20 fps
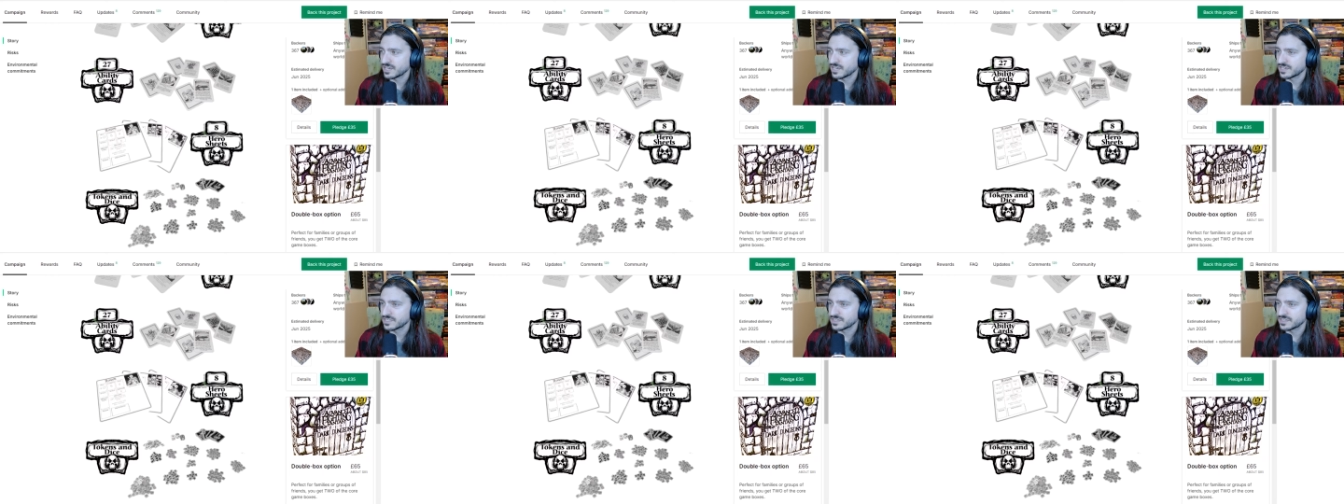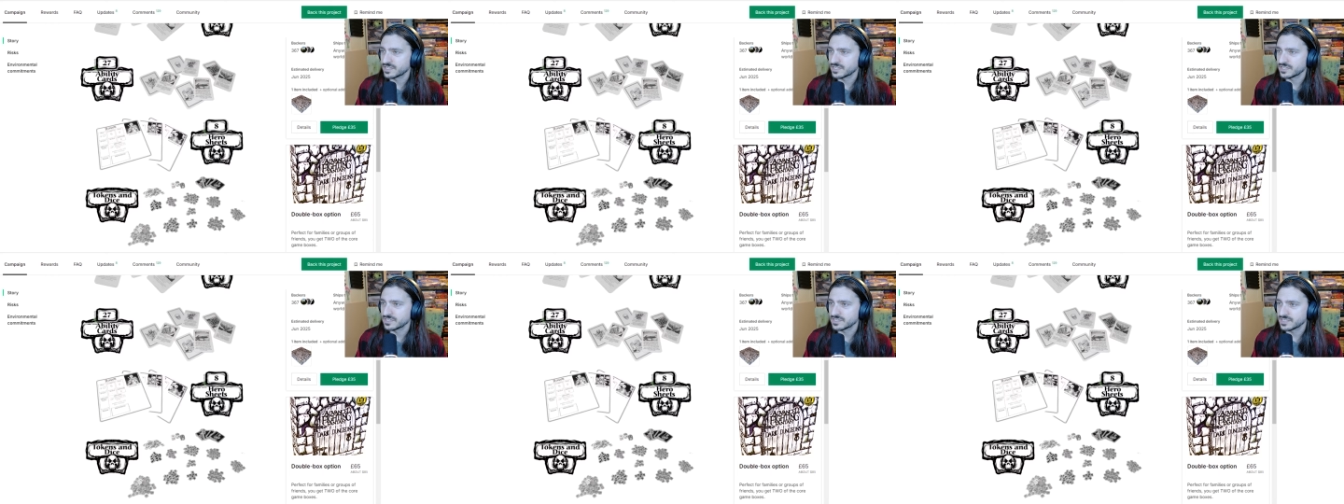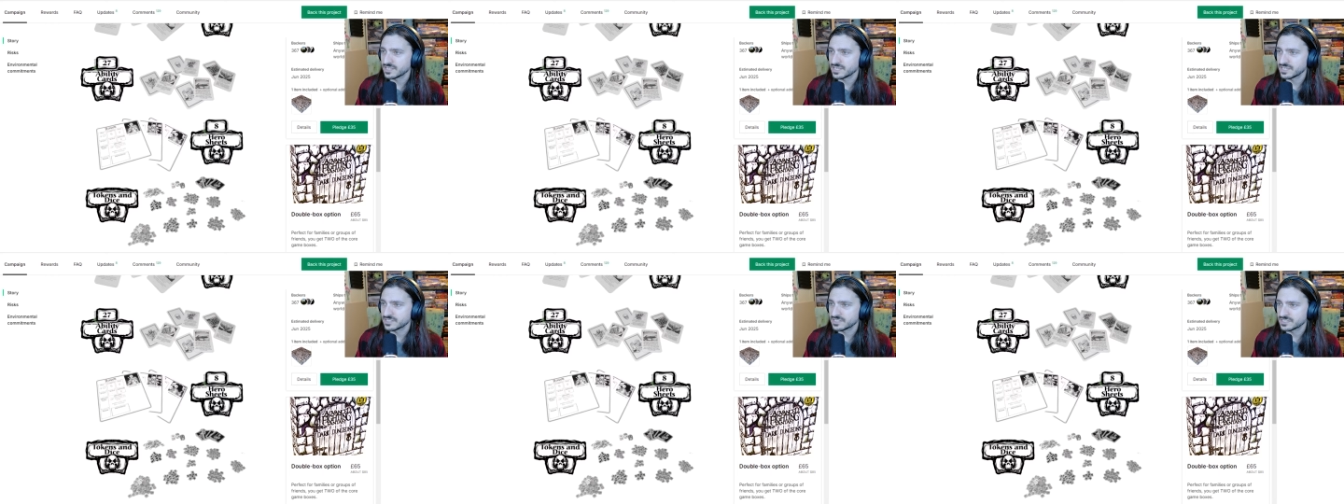uh, then
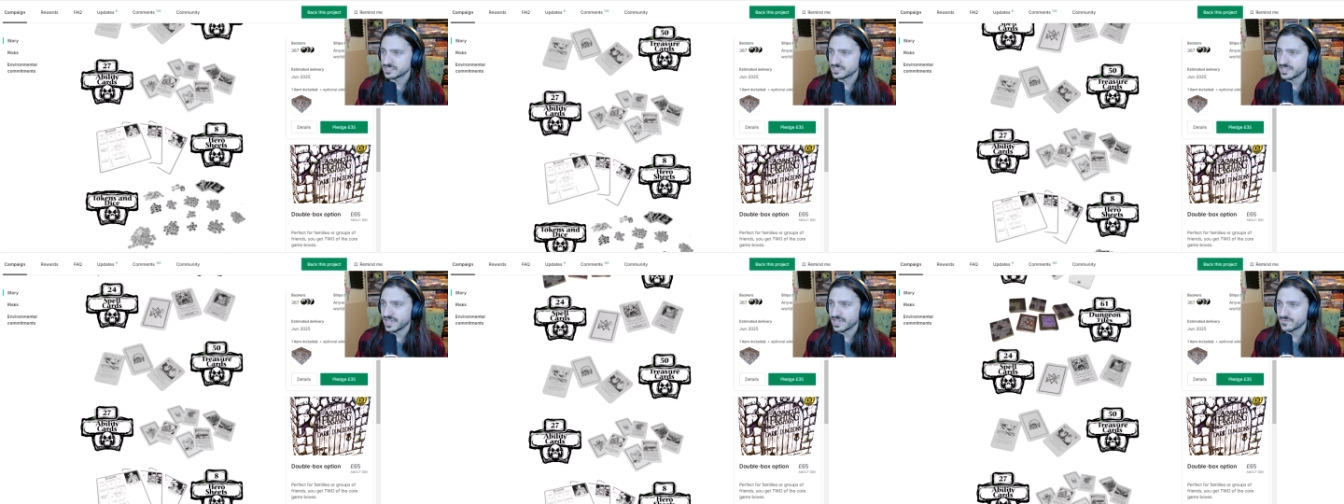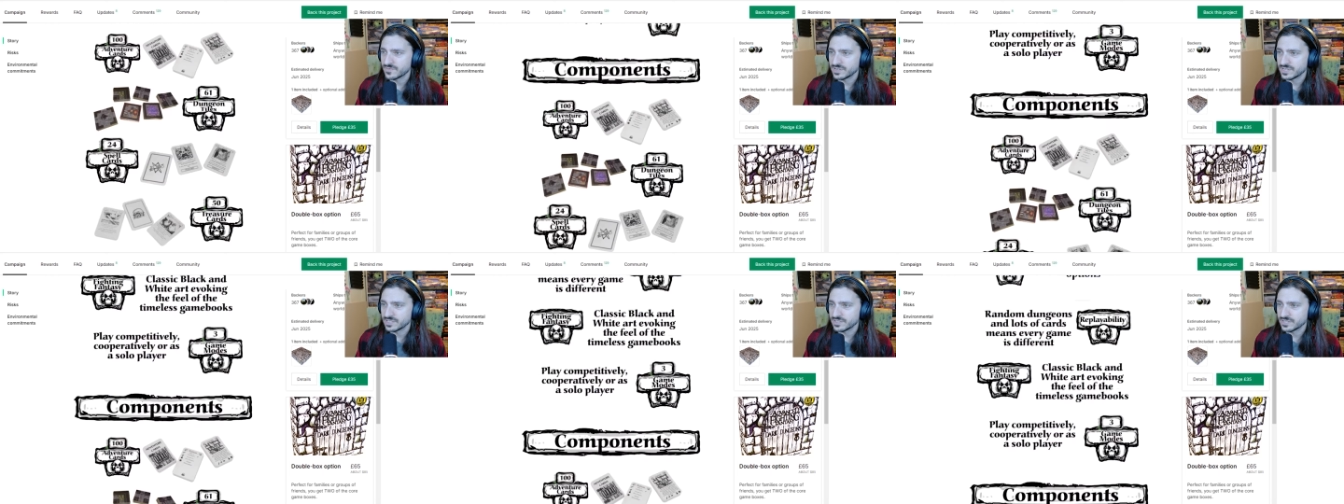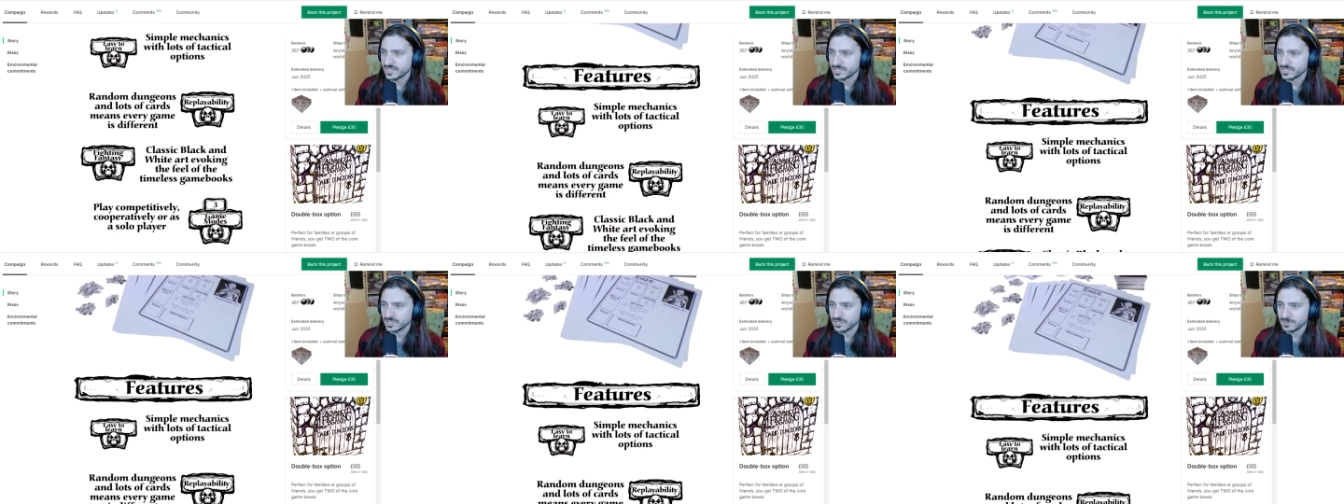it's
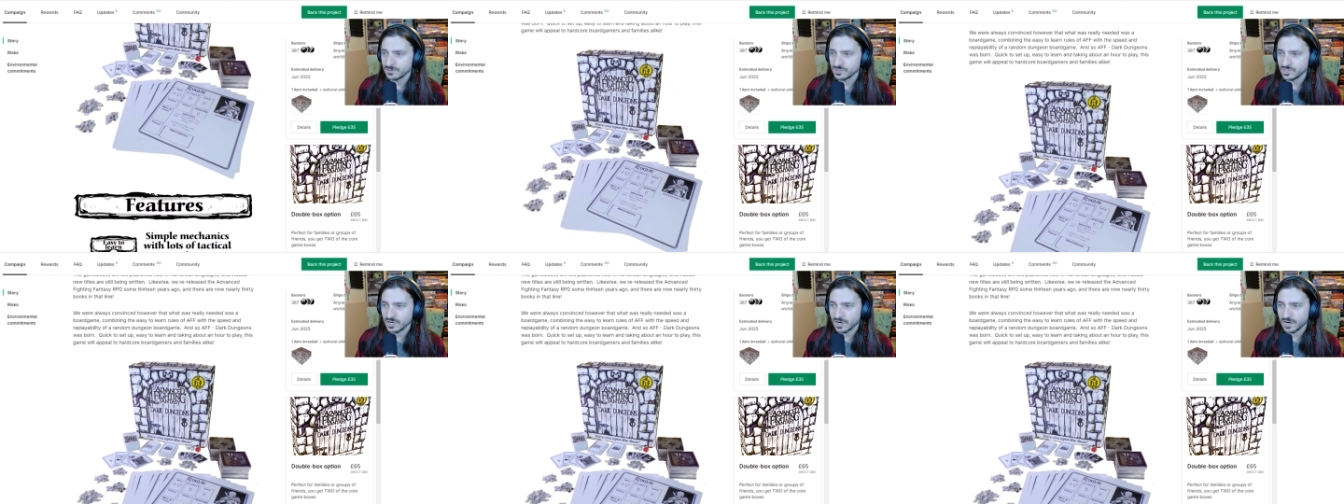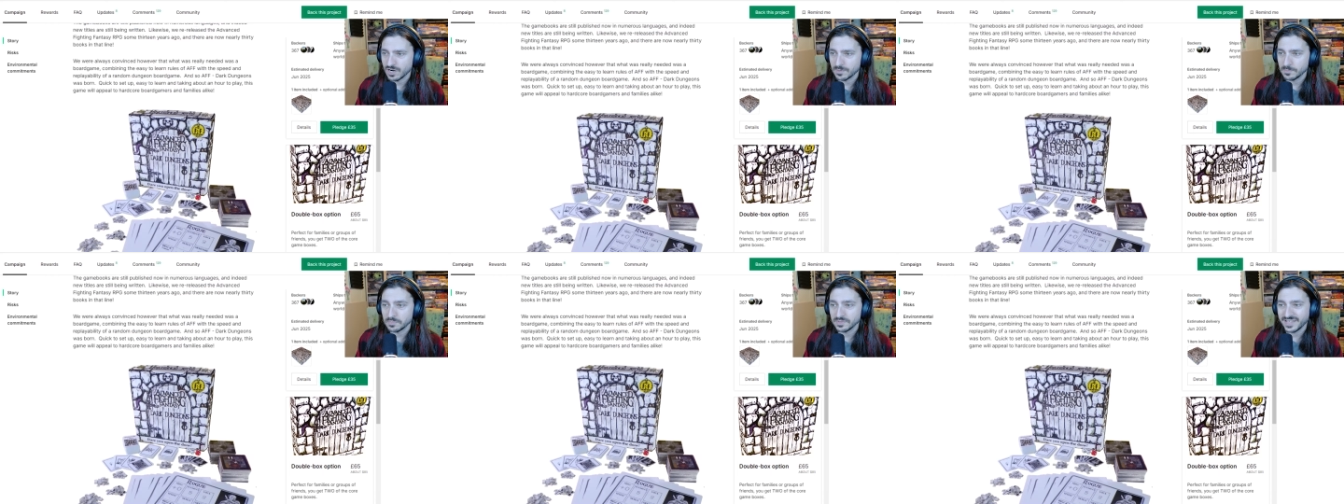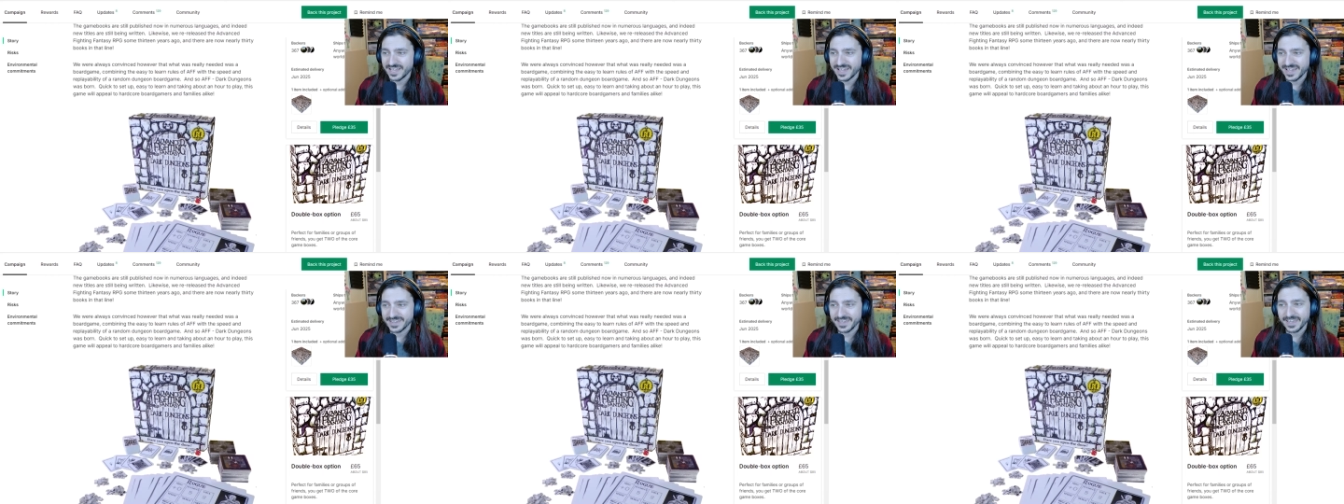evident that those are
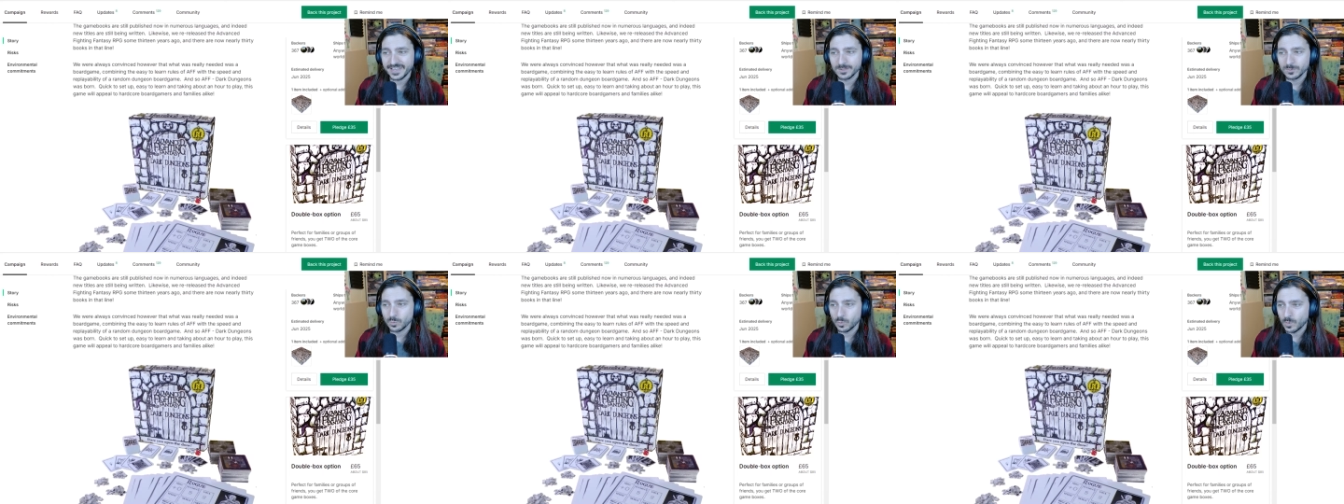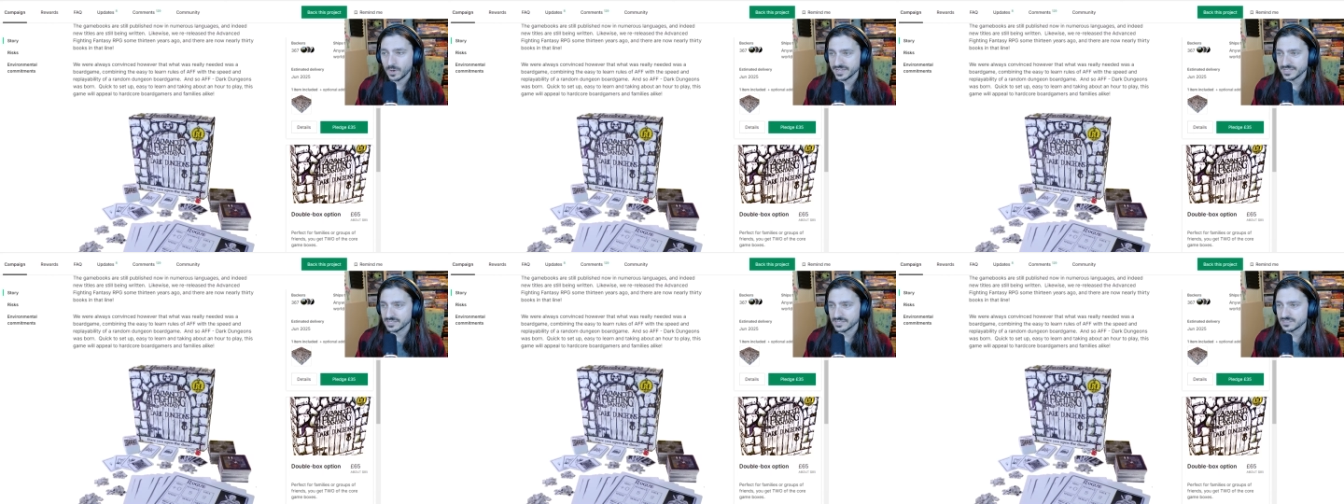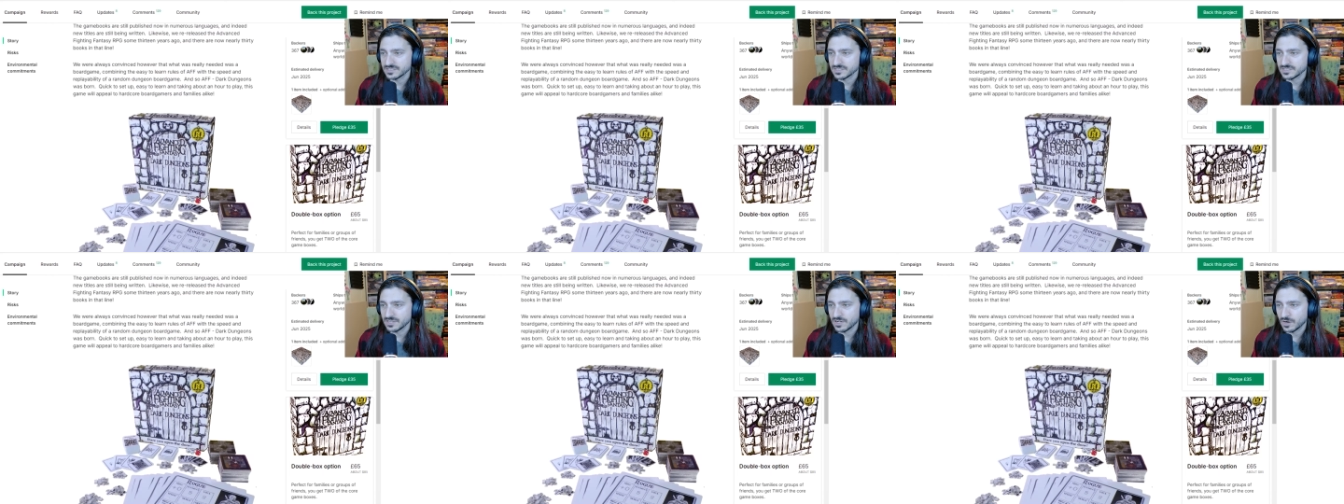black and white